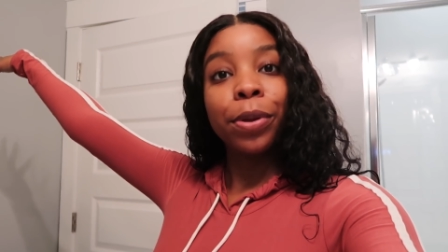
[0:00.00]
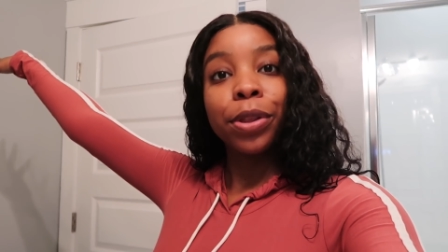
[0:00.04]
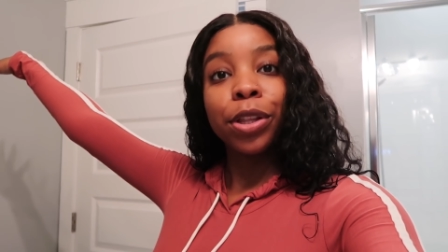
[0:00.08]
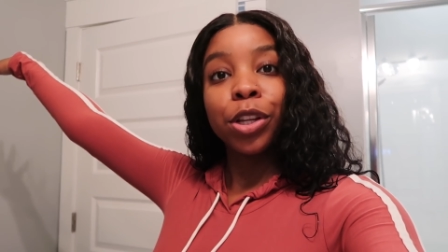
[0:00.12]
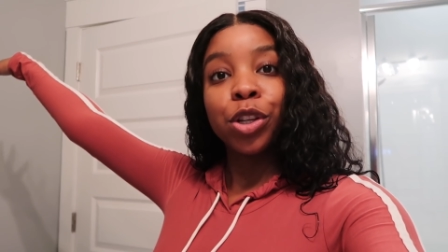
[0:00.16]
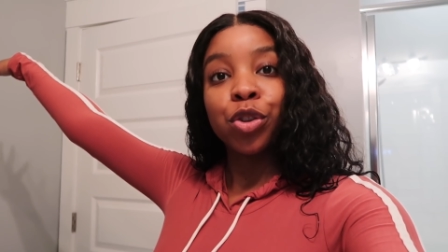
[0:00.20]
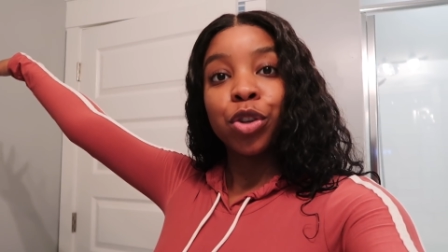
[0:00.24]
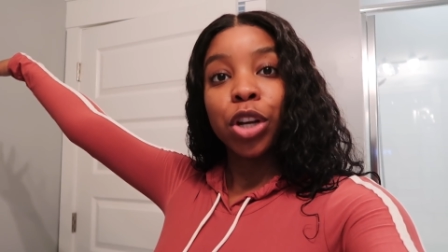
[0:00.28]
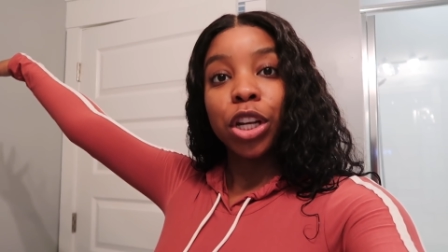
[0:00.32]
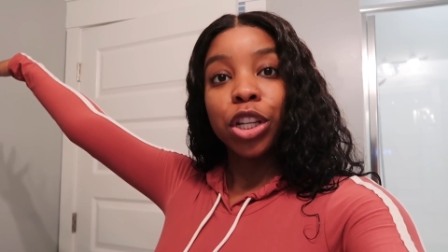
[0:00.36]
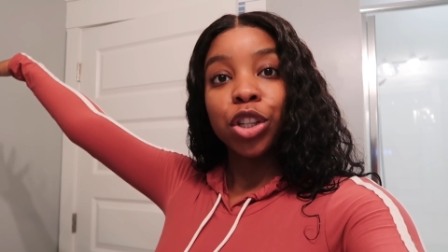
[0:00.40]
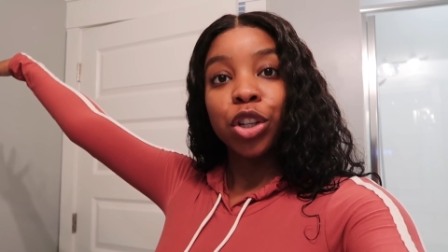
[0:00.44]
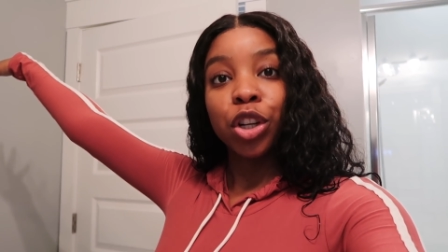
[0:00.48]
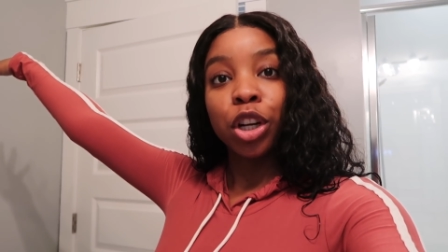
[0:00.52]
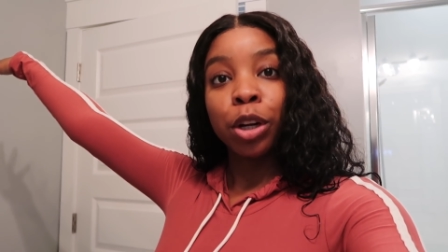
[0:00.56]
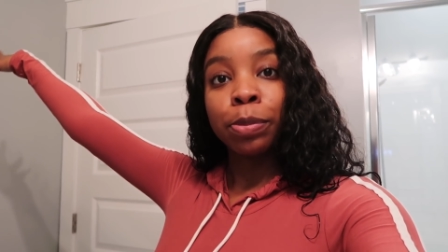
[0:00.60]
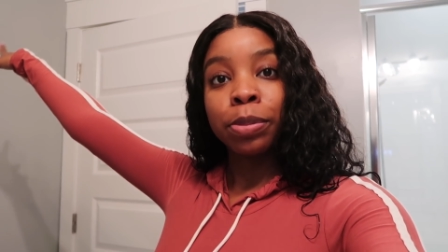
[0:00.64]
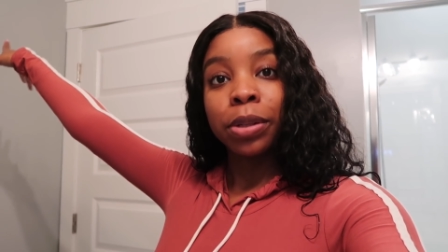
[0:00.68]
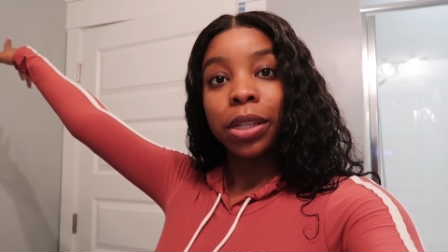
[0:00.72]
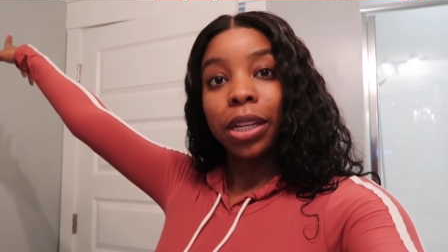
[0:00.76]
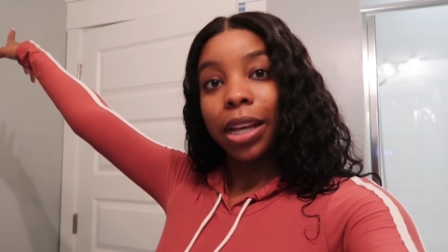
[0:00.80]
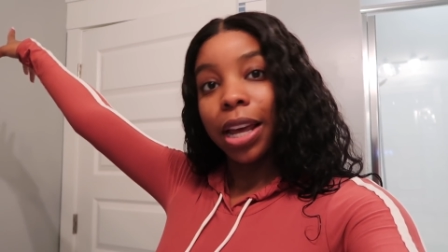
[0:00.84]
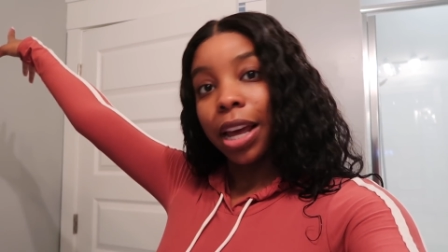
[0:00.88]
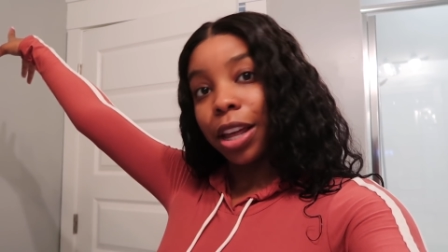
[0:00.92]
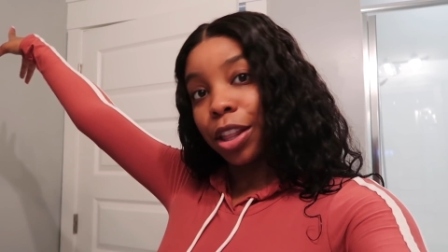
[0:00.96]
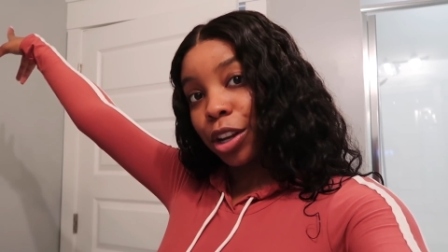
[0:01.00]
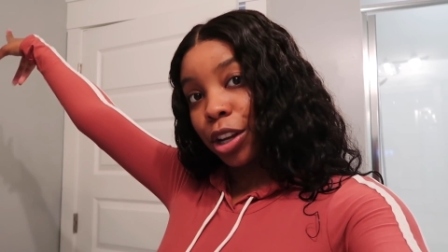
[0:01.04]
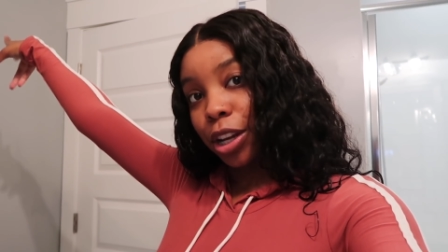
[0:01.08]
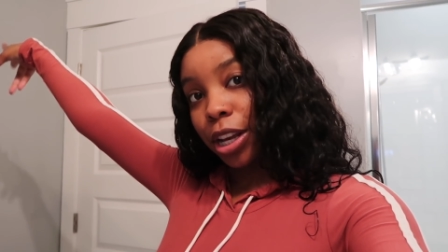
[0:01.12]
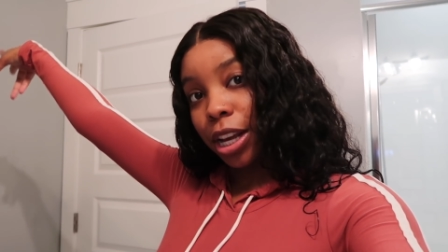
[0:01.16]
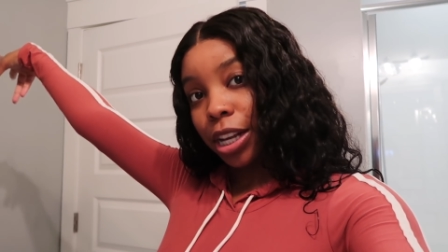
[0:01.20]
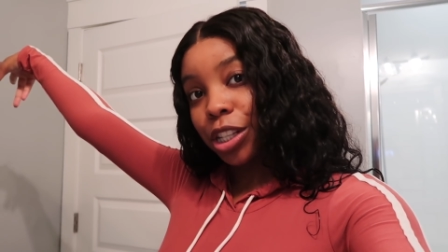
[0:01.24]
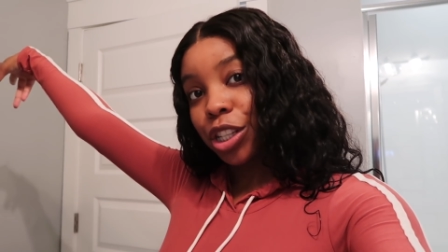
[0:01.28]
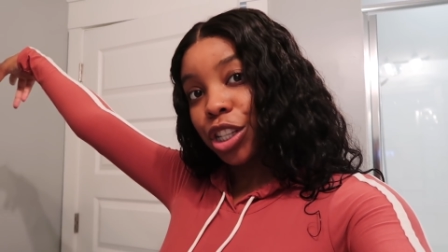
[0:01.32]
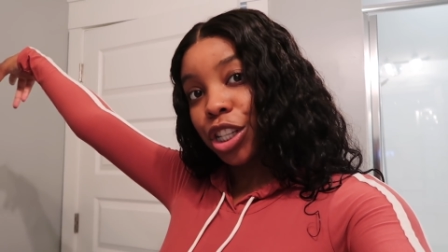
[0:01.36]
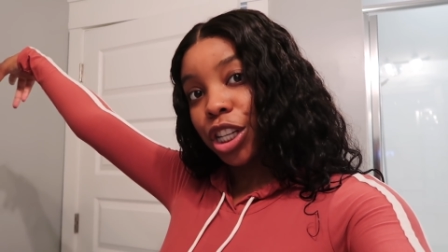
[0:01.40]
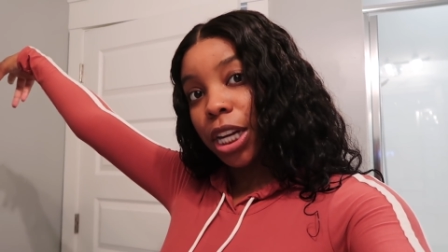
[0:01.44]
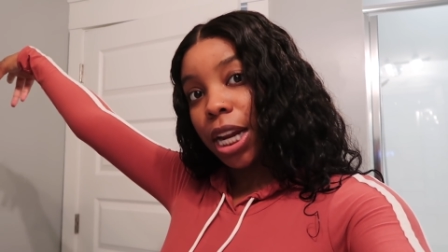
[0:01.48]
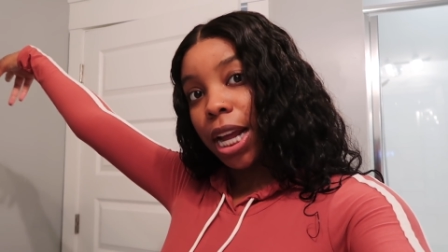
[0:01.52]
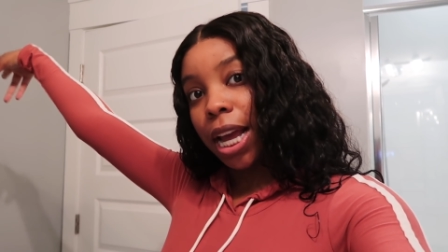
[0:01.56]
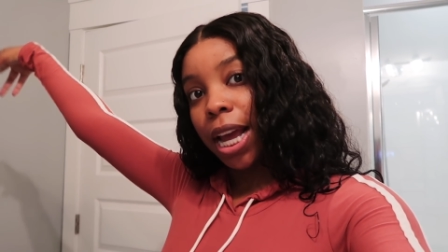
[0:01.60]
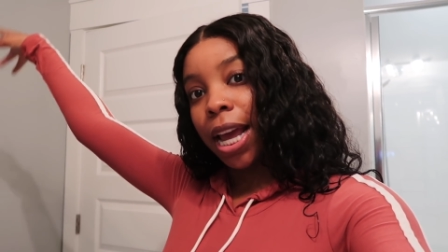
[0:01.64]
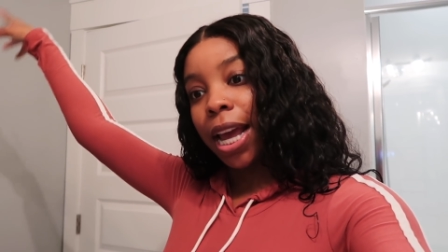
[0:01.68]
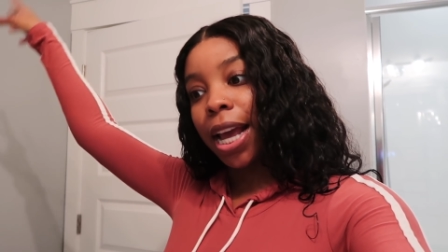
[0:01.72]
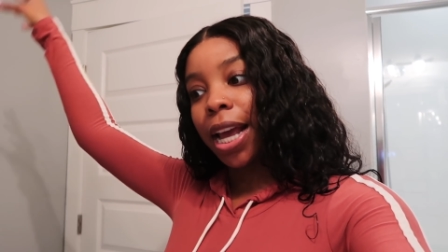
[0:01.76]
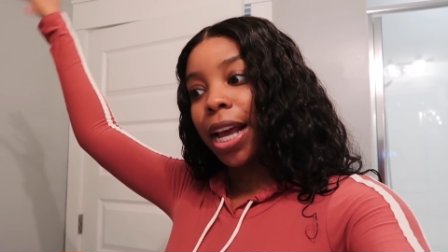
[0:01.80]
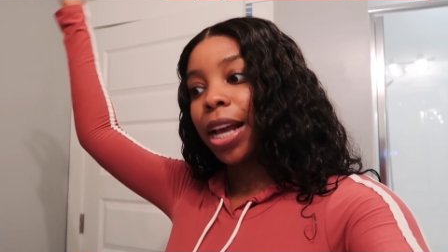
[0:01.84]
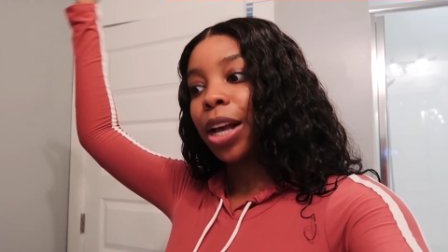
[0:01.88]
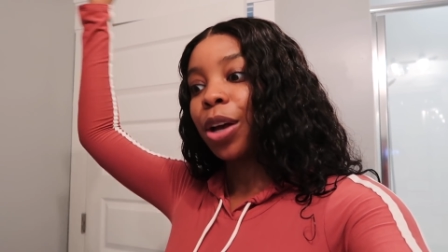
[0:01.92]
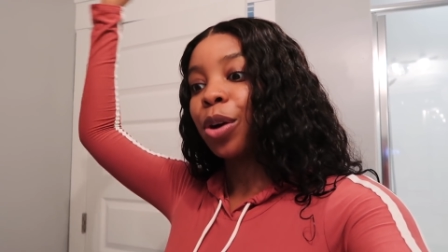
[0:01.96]
put the dresser up together
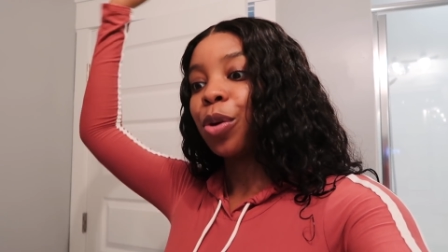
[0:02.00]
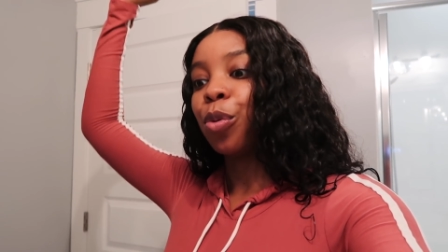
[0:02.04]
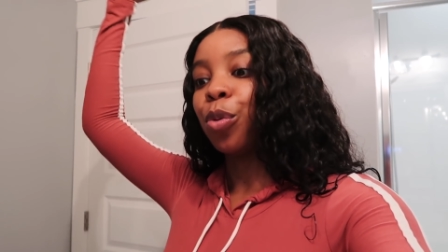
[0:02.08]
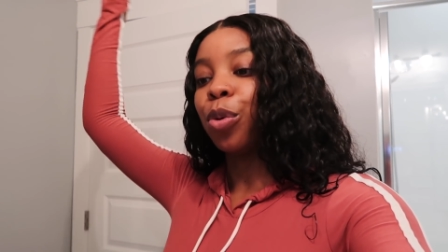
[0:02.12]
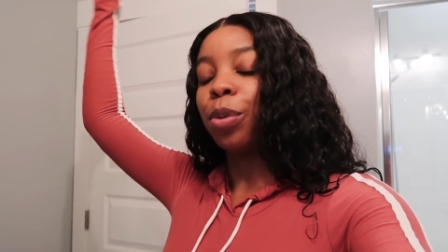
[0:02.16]
yesterday.